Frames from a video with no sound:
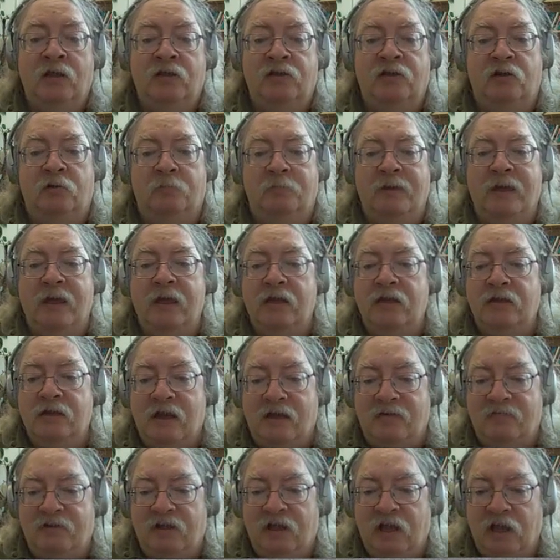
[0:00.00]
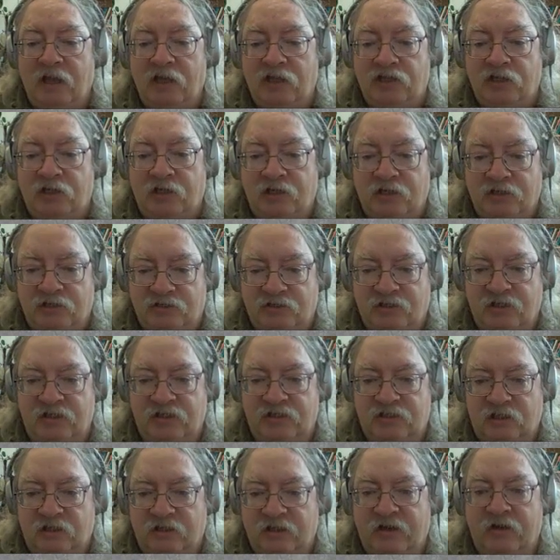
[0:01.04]
your main navigation is
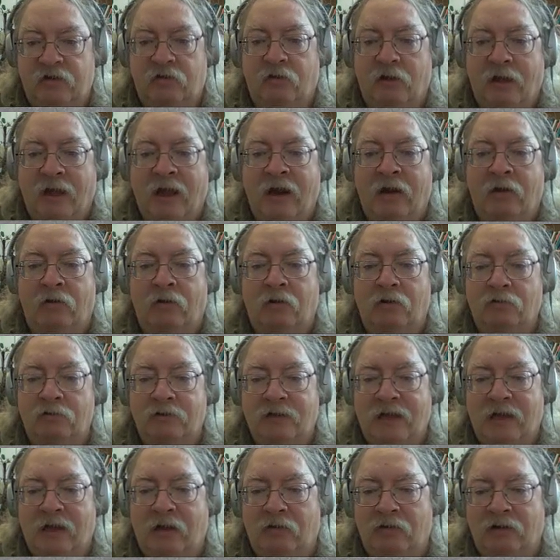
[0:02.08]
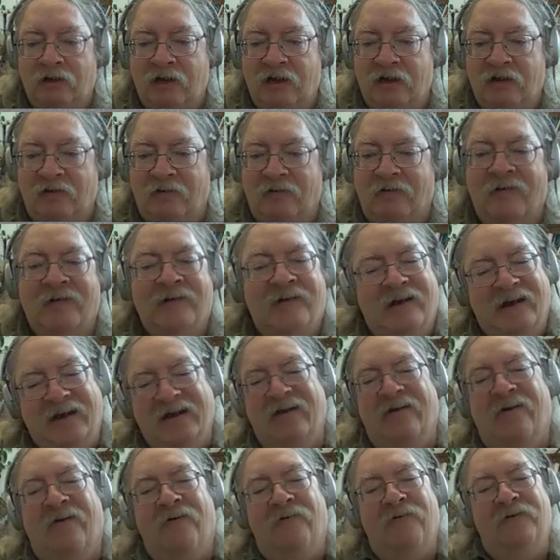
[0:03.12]
this little arrow down here. I
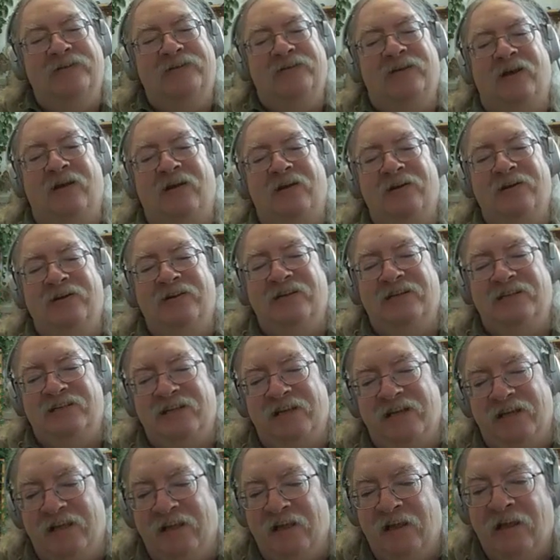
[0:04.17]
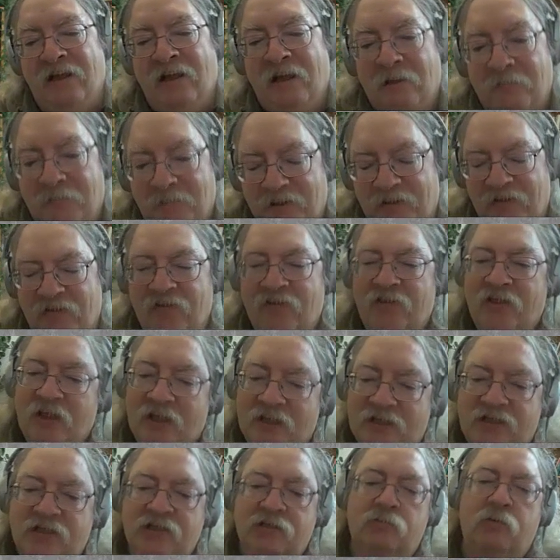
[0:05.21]
know it's hard to see, but
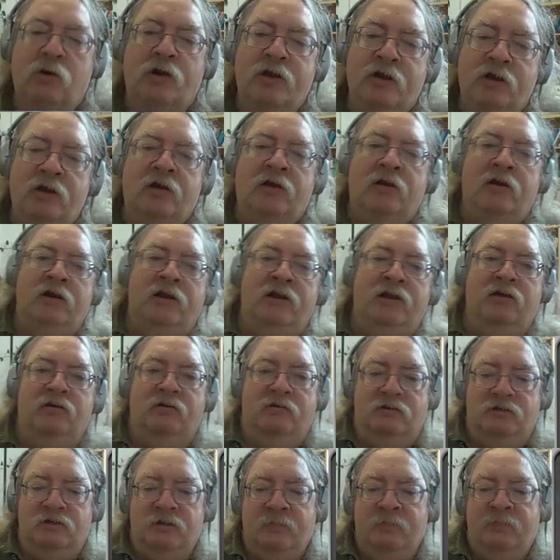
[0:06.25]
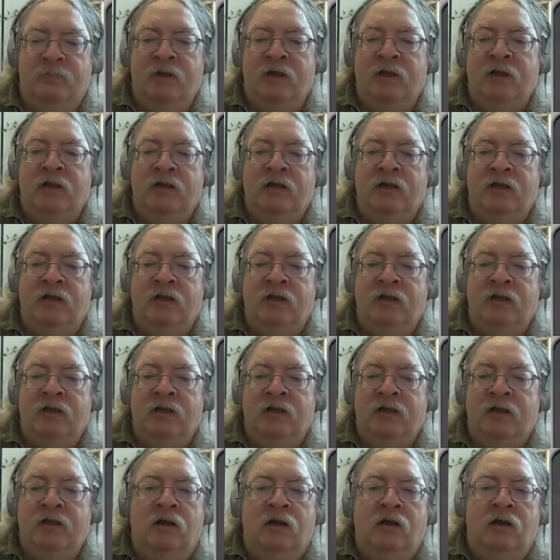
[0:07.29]
this is what you're going to use. So
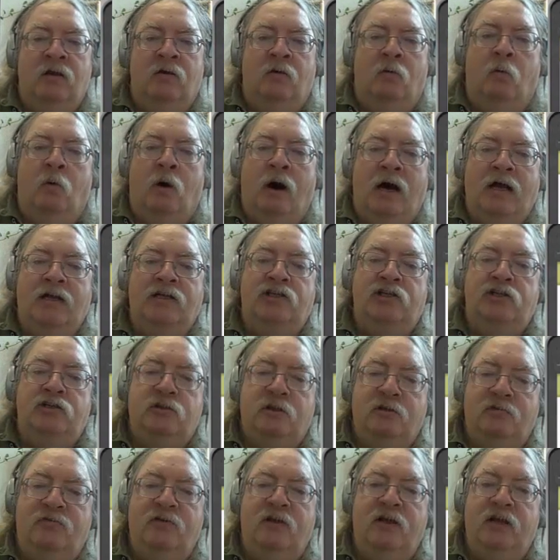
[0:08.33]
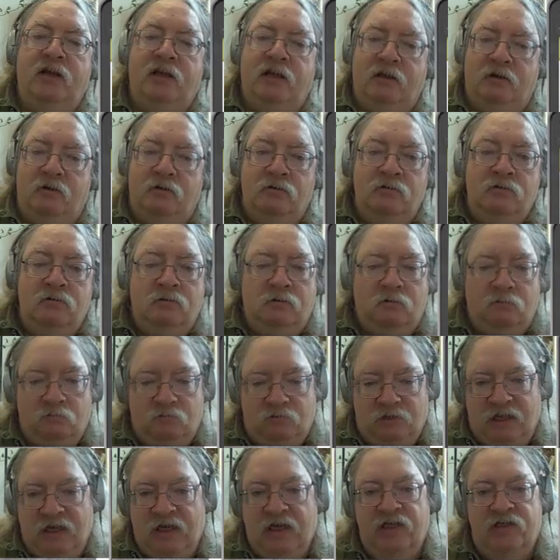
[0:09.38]
watch the video.
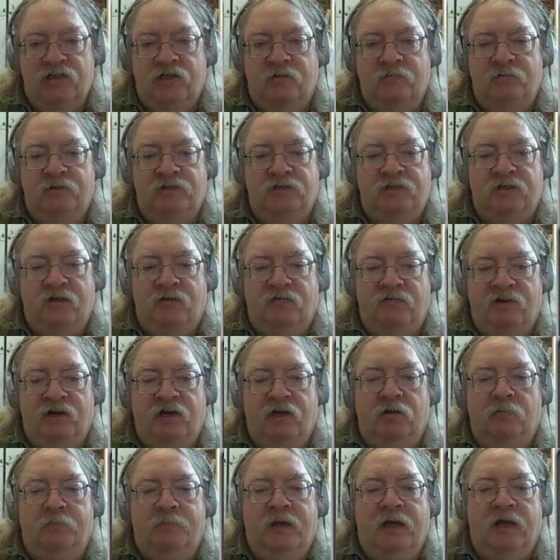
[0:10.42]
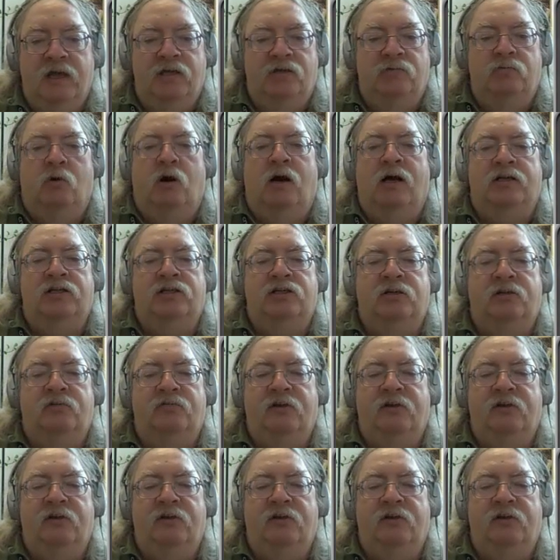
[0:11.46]
Anytime you see a video page, watch the